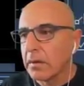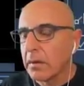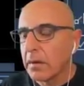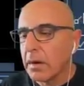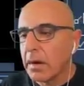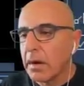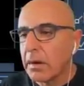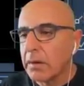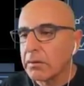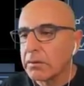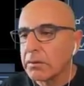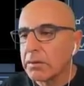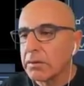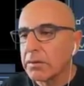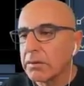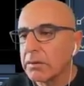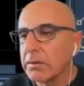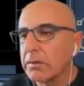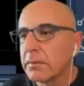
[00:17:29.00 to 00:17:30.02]
Around
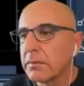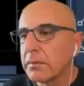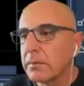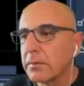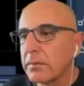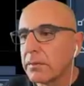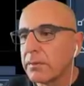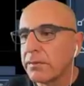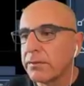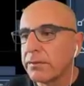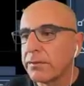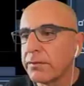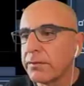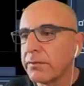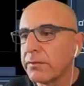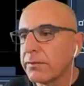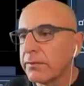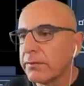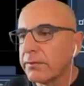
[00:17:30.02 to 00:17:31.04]

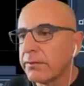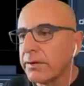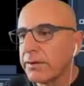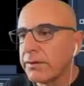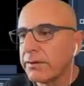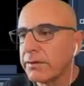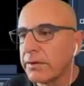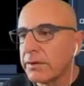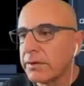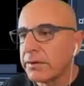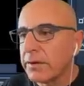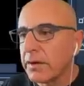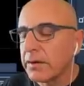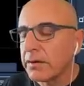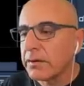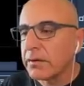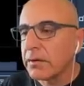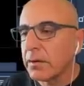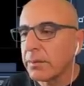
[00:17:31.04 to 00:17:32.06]
50
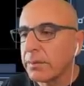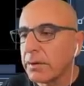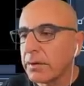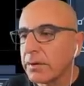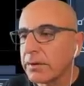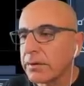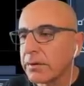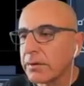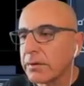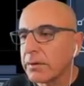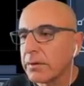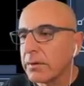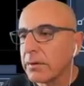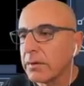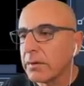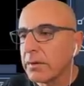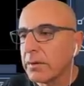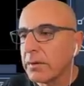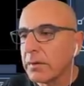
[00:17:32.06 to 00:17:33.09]
cents stop loss.
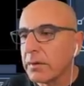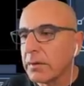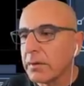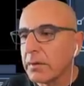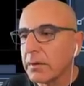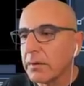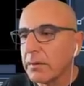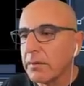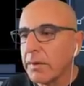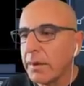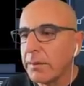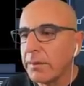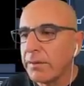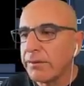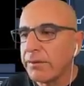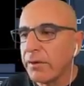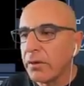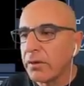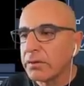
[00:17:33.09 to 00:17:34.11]
Maybe
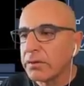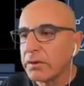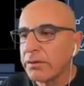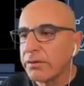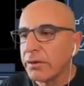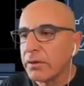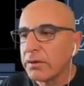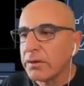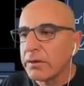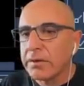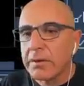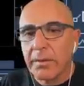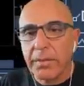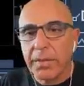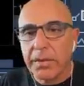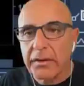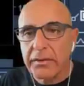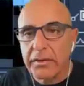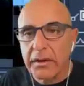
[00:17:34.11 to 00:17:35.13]
40
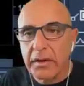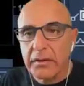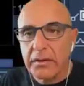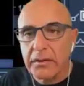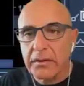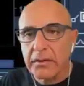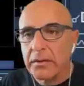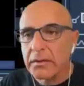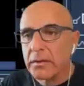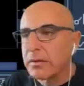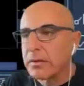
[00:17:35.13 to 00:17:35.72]
something cents.